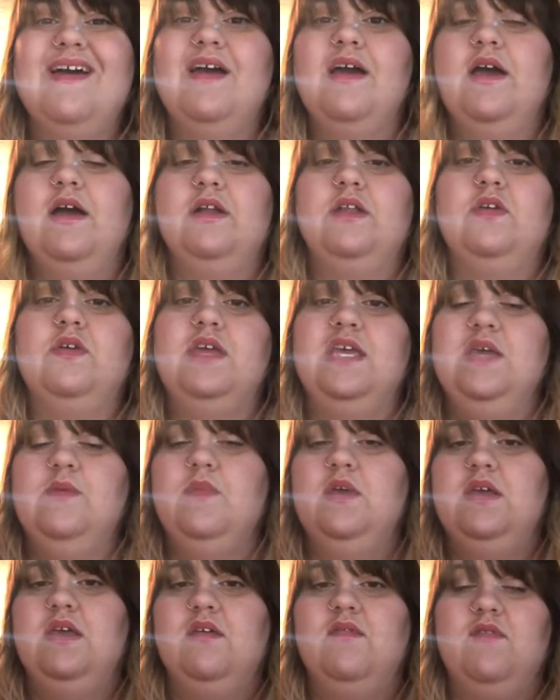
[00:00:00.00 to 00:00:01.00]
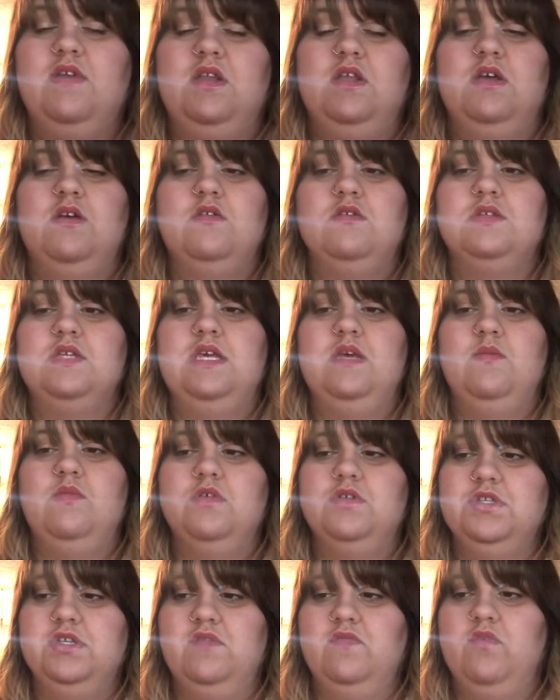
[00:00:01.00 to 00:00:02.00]
How do you keep making videos, keep
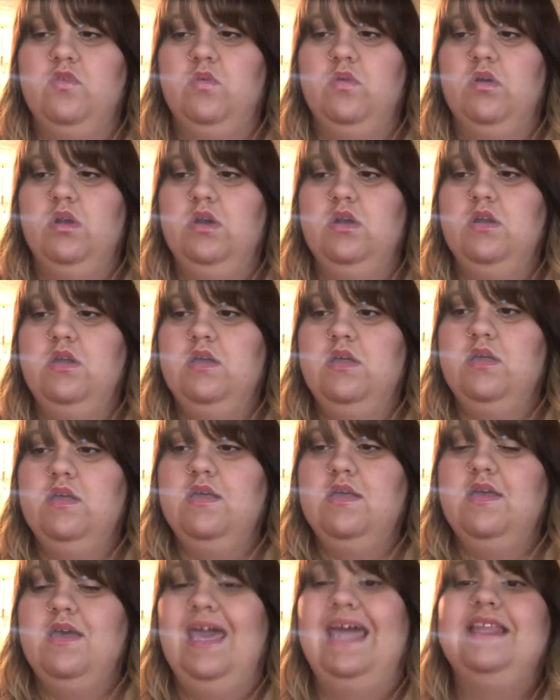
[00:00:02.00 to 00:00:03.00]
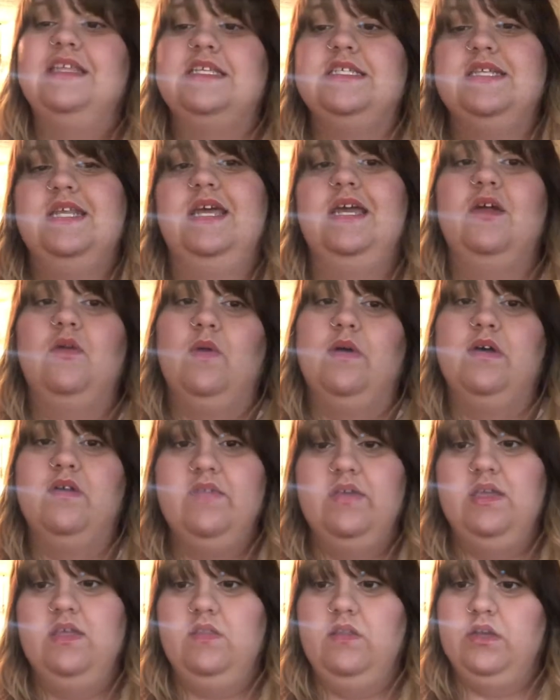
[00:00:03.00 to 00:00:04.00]
pushing forward, and staying
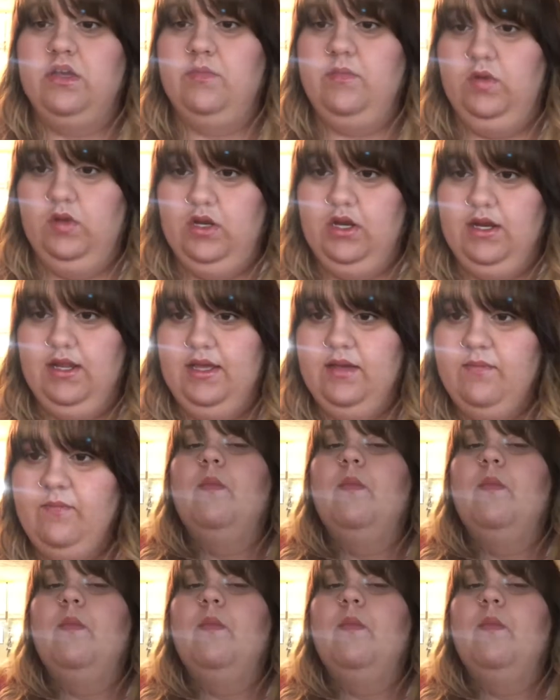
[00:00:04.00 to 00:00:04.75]
relevant in the community?